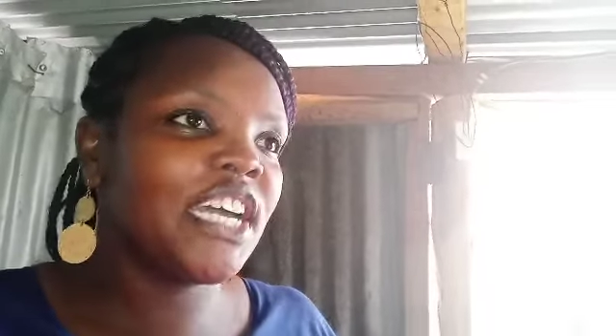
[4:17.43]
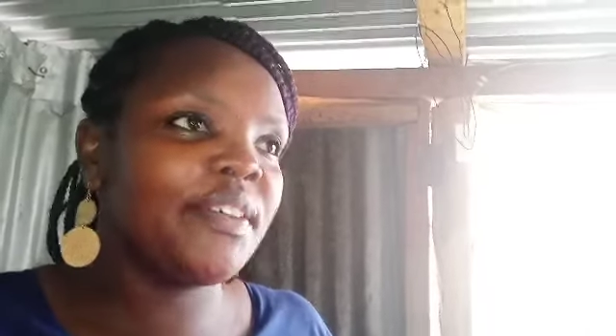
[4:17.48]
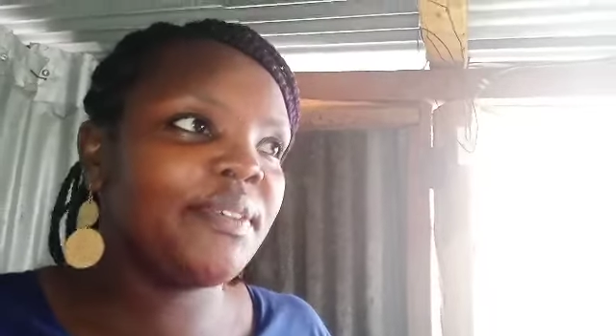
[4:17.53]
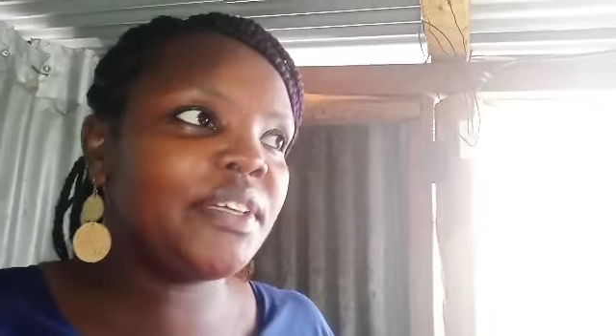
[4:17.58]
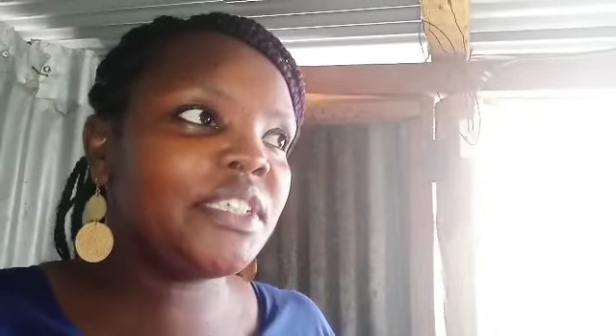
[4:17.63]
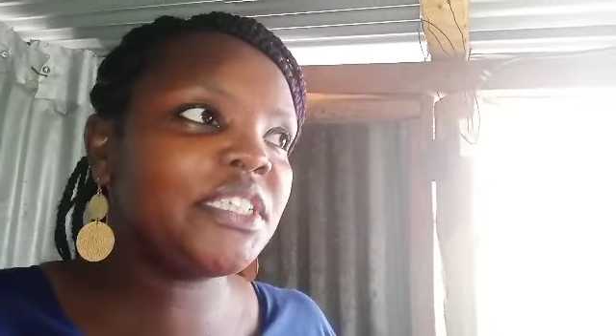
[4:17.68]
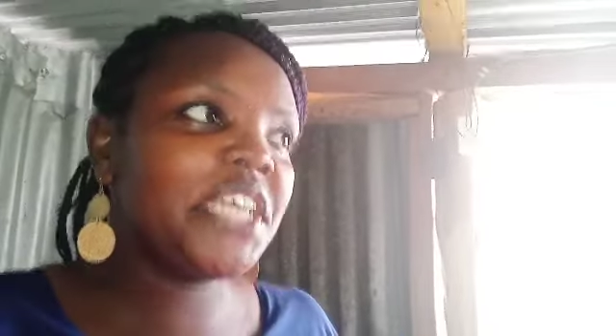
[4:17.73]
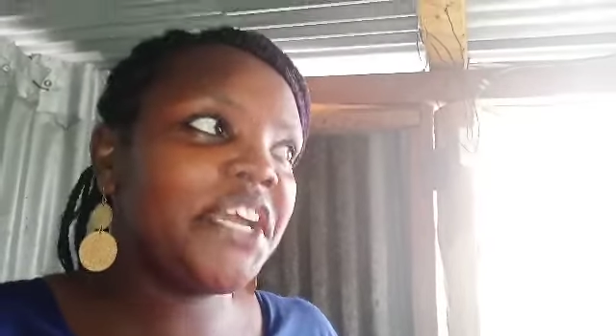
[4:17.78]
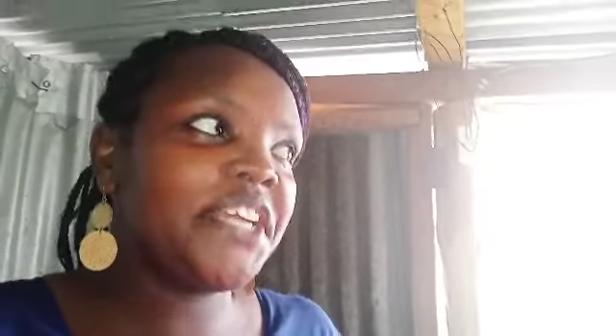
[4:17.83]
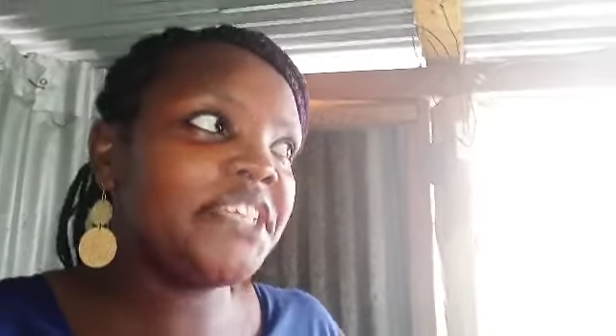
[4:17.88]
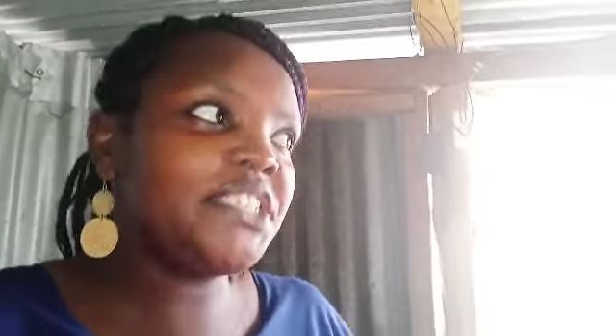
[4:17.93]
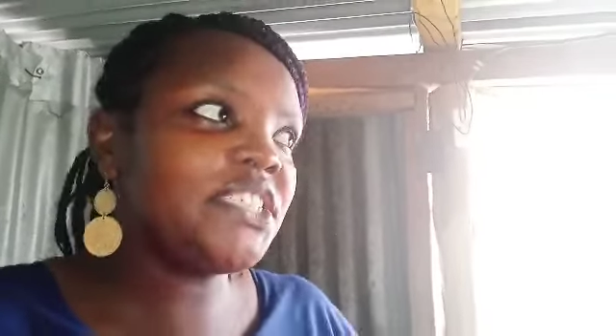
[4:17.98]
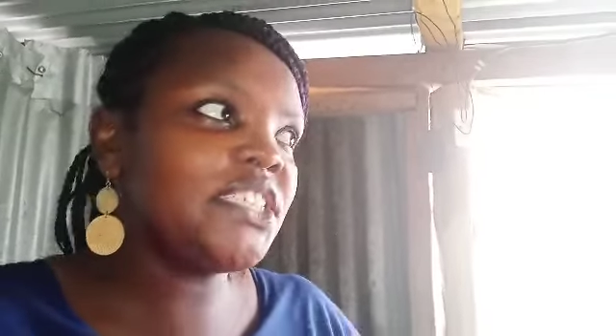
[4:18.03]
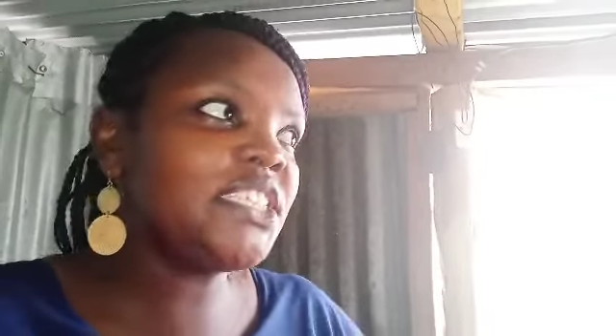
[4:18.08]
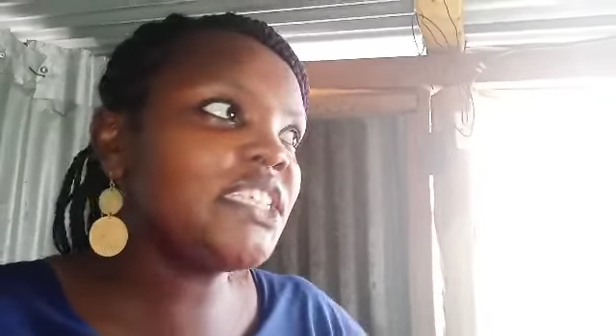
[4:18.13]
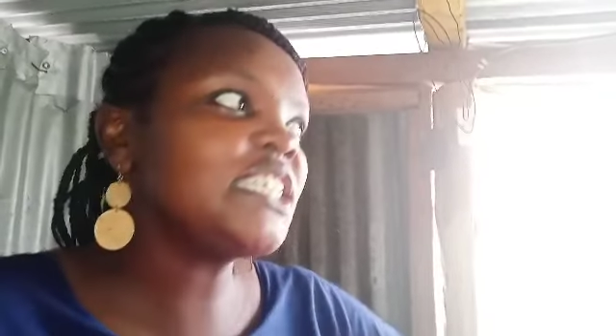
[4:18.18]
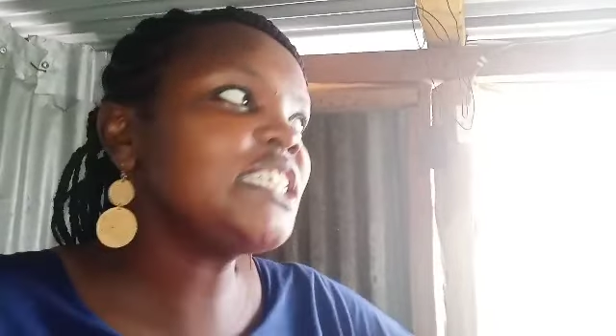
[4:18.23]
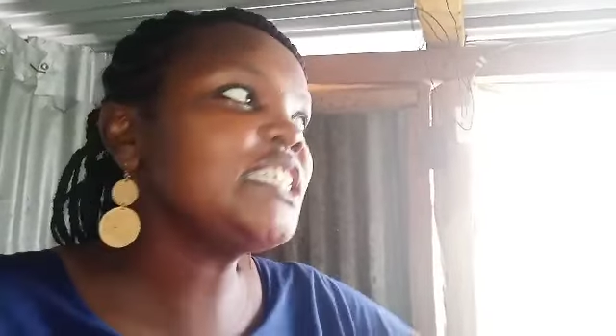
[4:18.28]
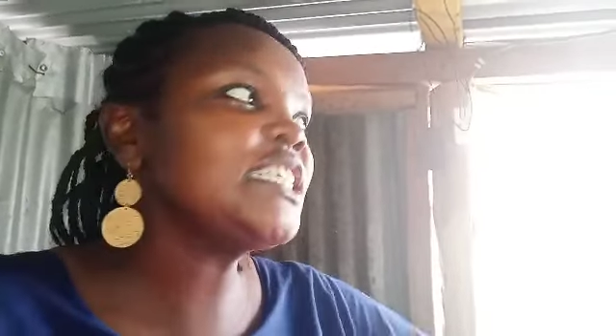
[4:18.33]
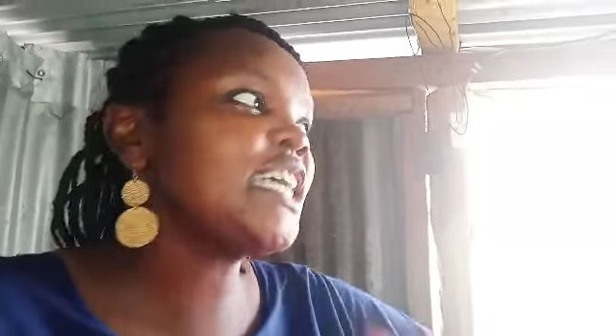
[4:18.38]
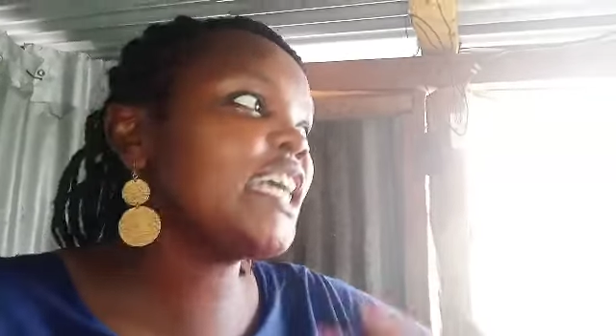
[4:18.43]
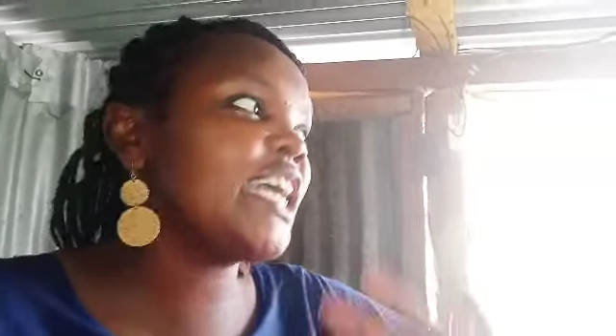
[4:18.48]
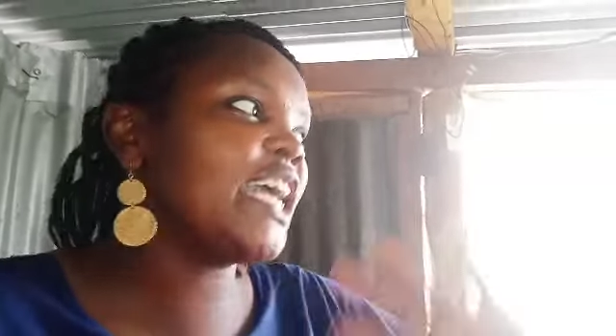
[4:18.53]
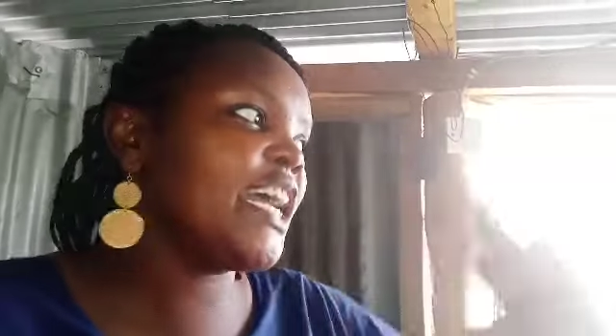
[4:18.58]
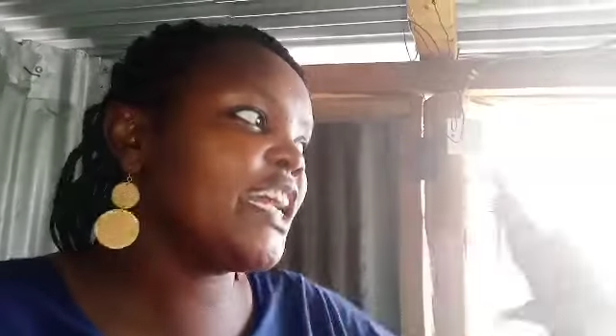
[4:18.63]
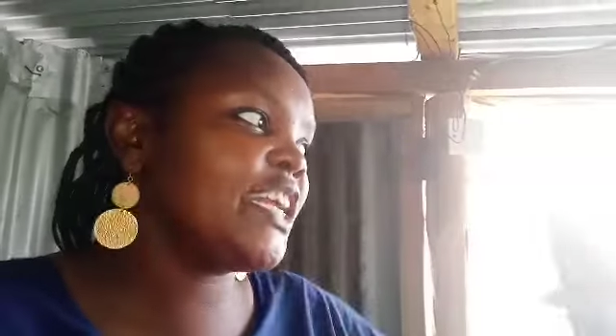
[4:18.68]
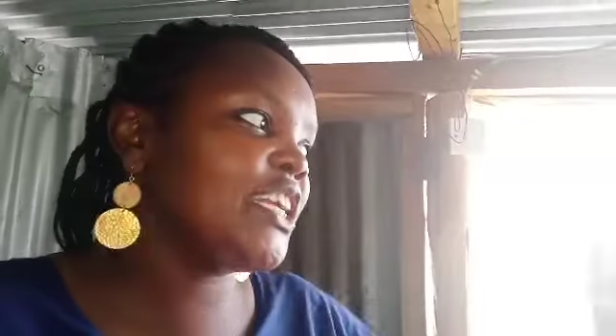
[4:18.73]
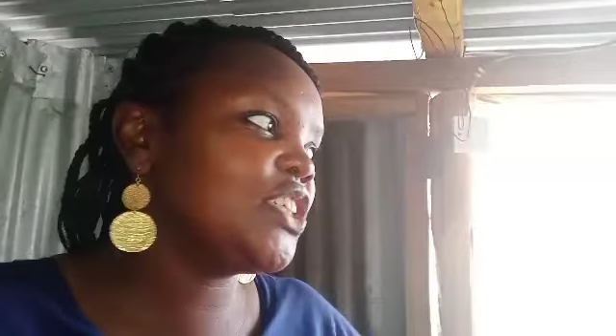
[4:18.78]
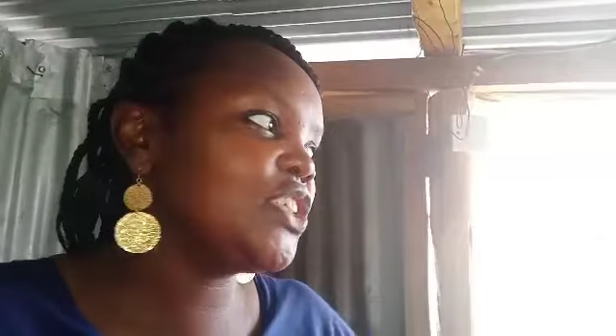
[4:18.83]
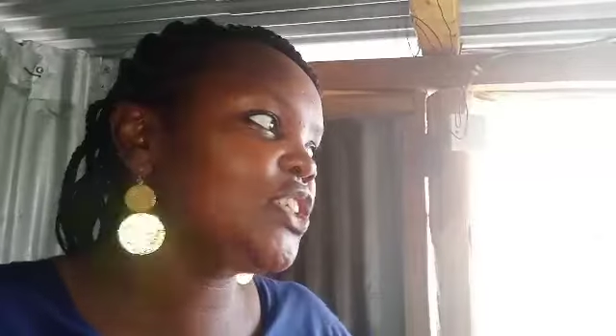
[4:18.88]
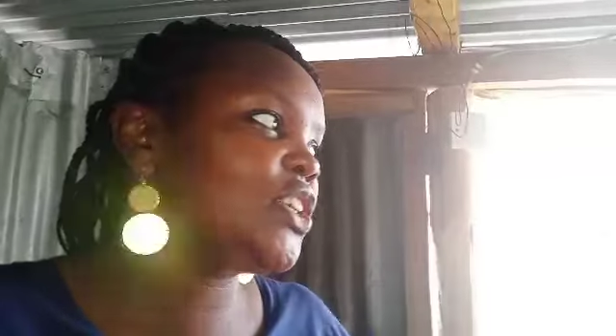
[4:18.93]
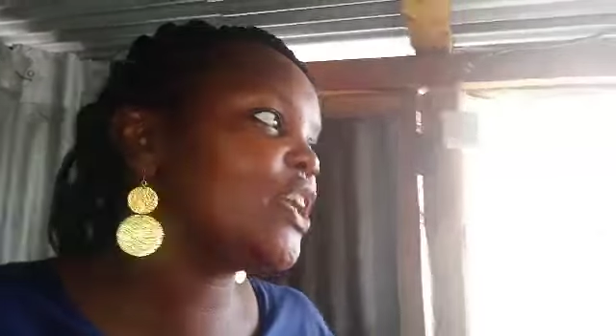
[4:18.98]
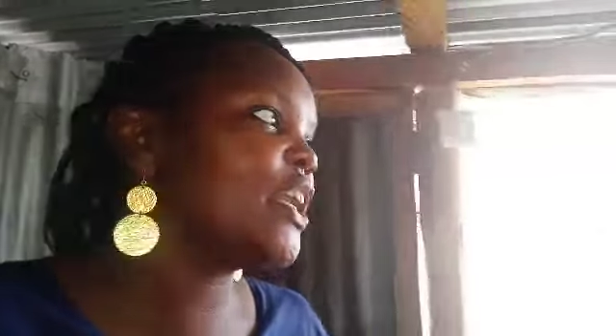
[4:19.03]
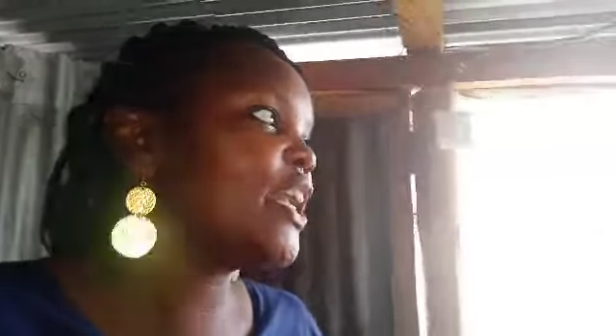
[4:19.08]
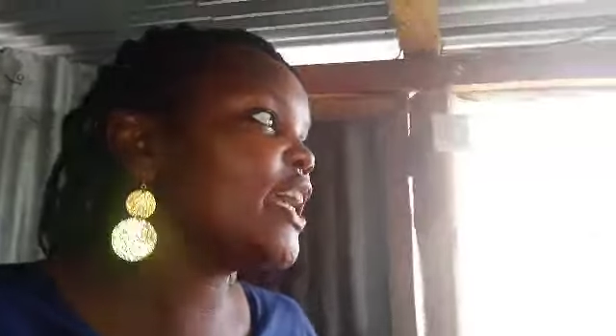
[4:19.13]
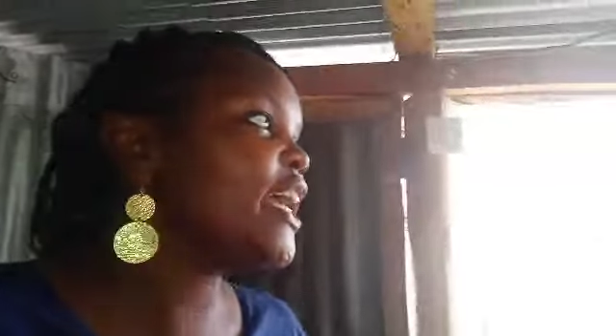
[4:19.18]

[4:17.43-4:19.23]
about hygiene is aeration.